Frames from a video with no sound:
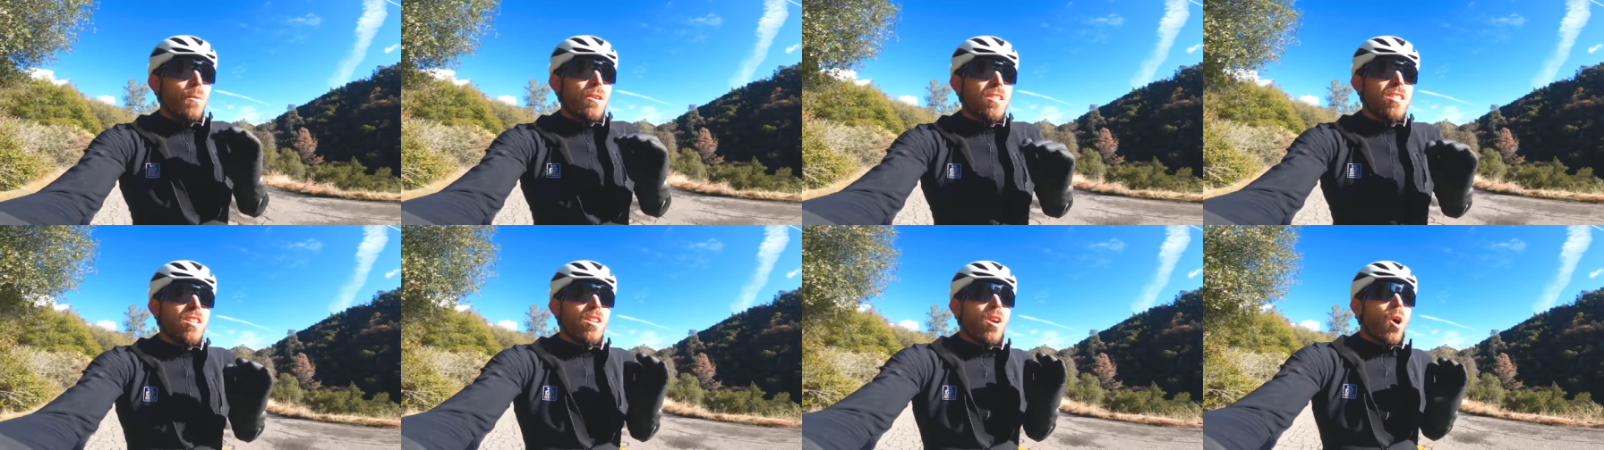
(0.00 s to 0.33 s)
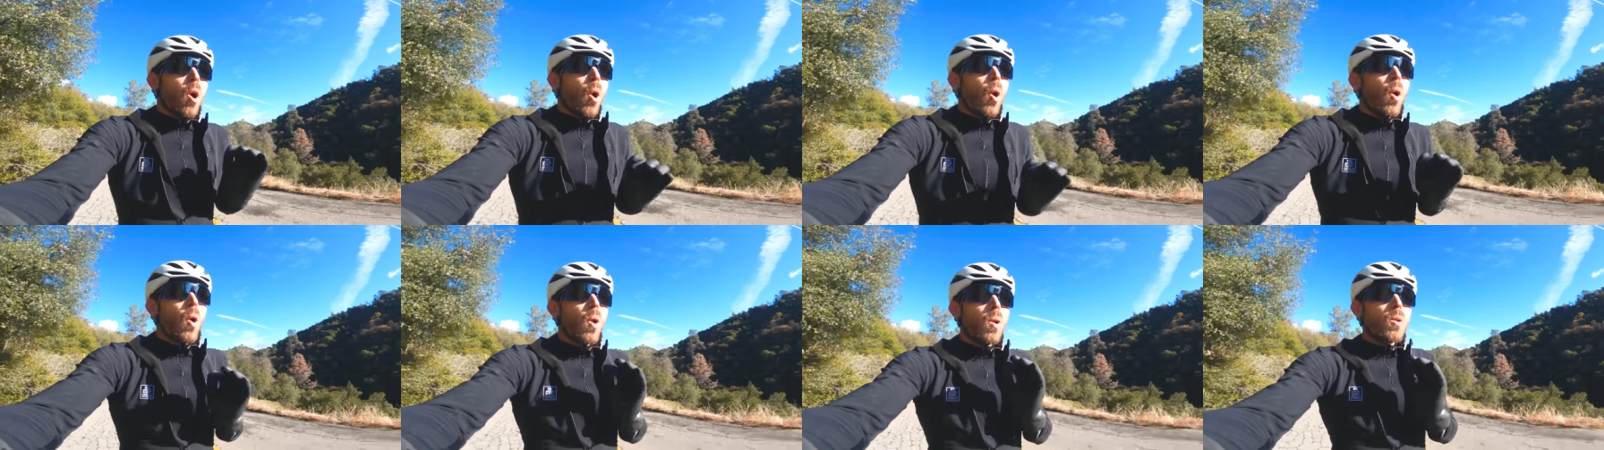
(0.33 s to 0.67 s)
was an
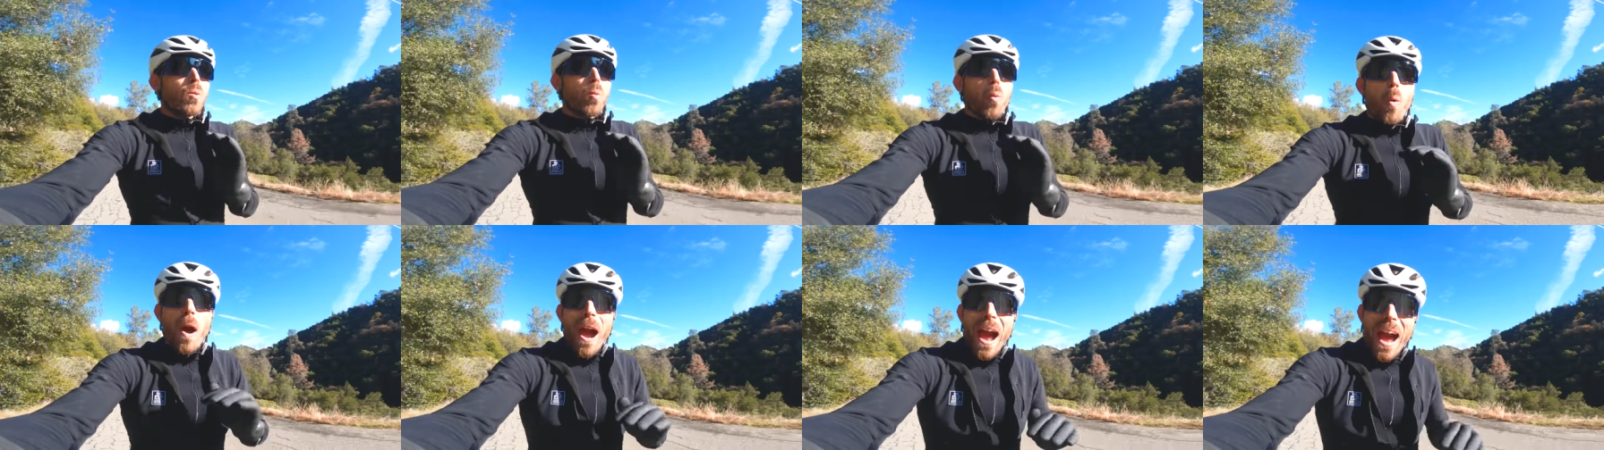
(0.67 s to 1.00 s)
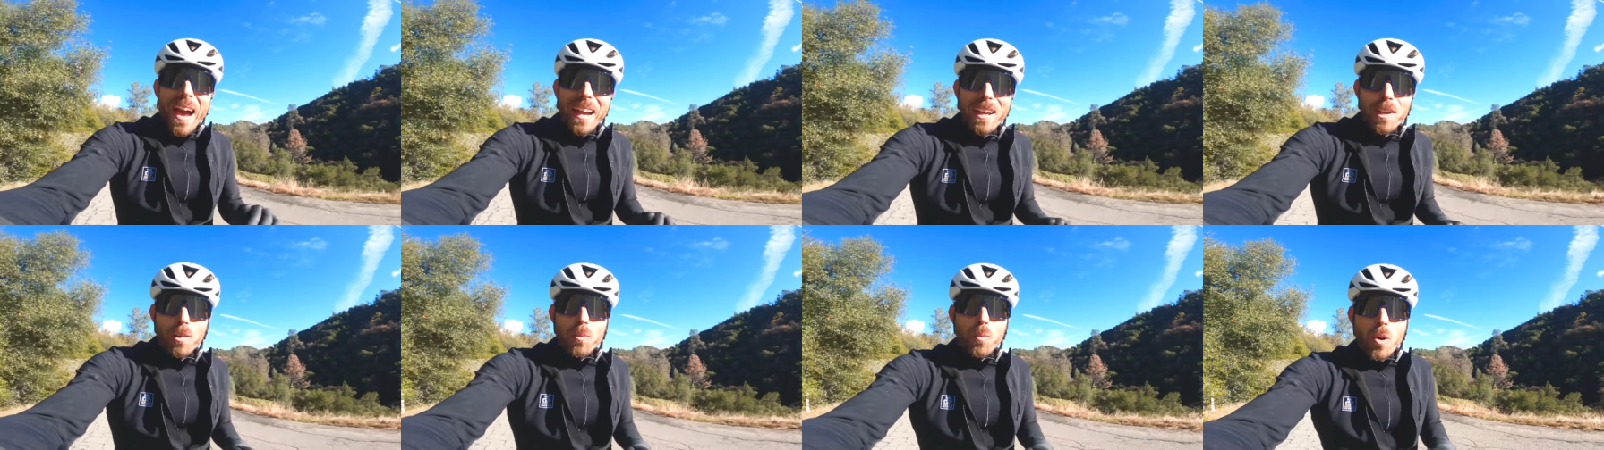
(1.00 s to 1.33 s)
old
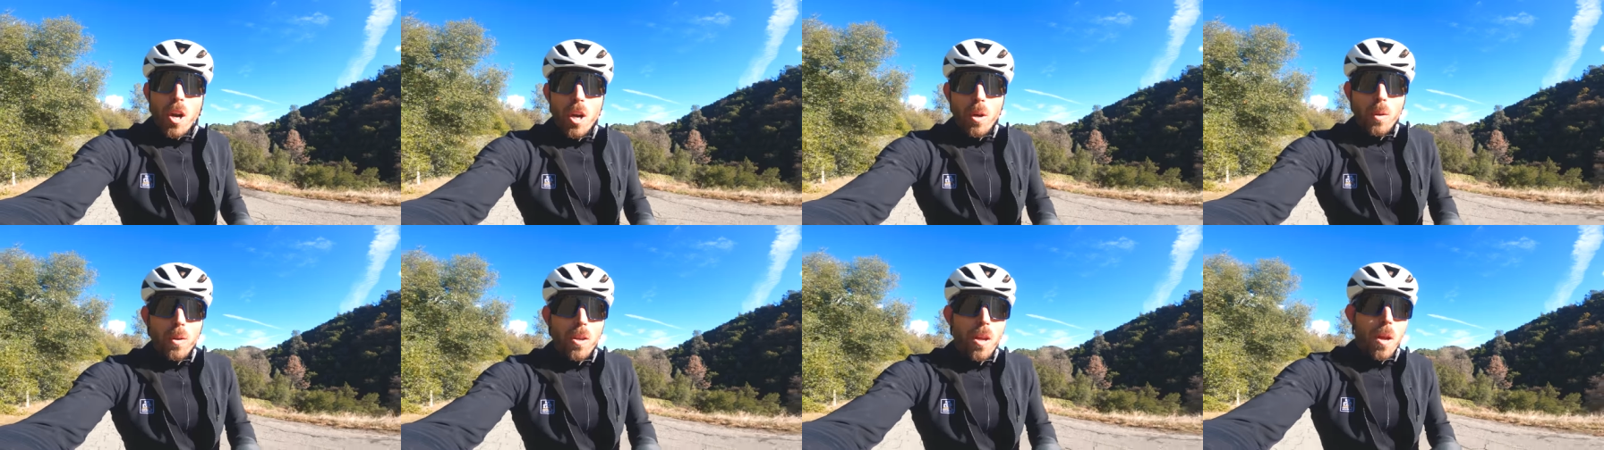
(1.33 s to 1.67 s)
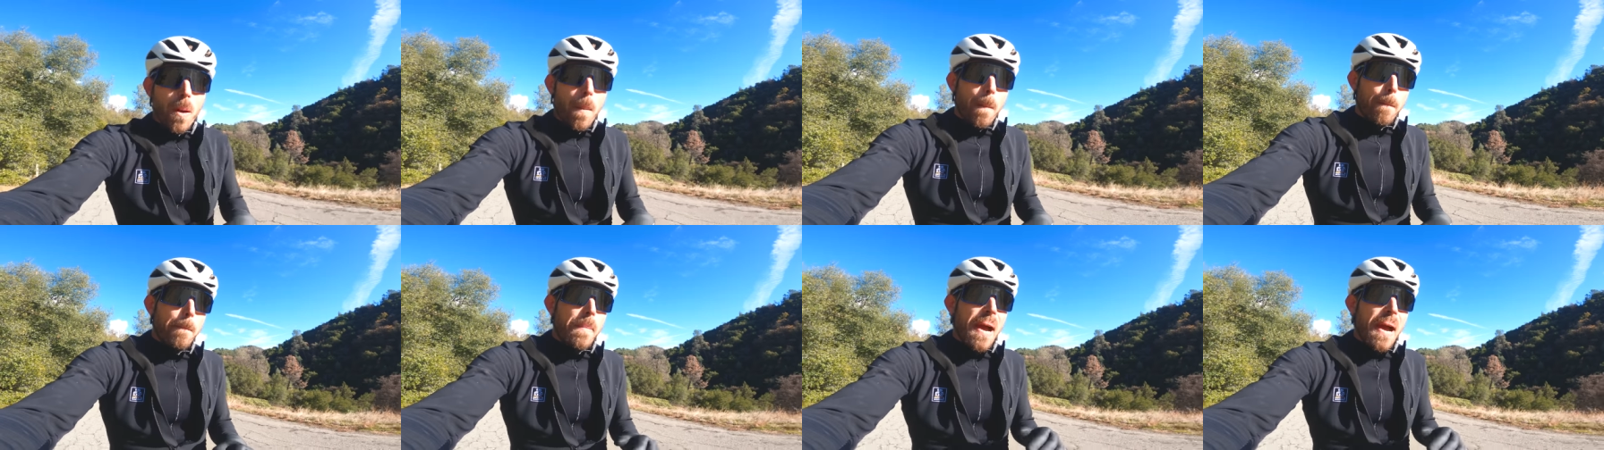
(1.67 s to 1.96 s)
wagon road